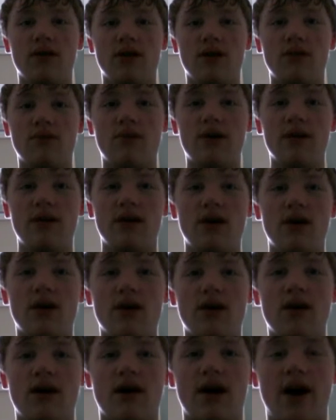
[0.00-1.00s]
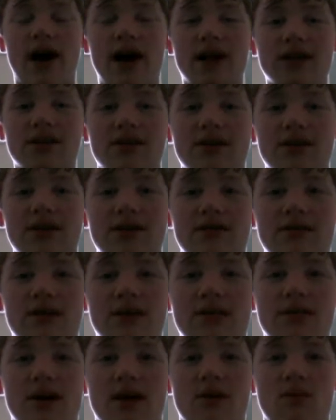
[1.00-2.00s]
You know what? I actually
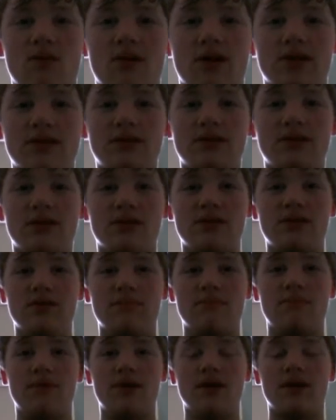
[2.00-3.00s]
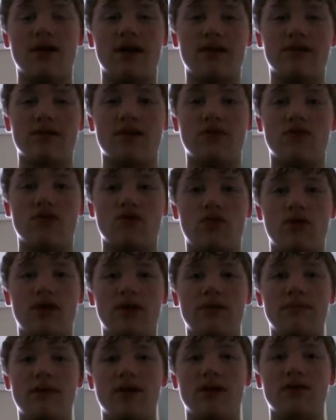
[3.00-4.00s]
did that once. Be classic under
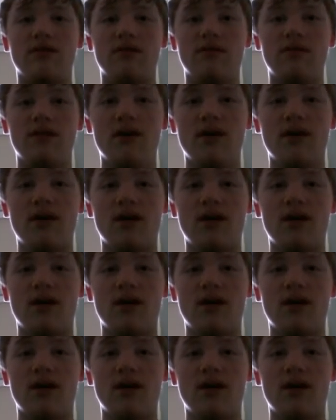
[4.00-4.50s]
20 minutes.